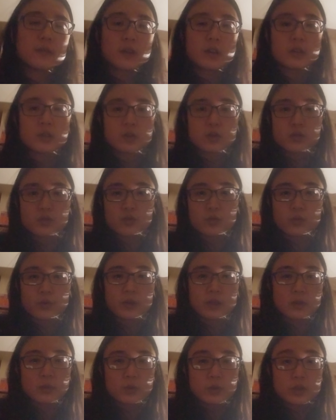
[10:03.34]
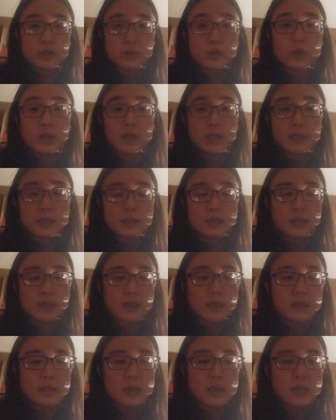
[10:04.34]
unrestrained in that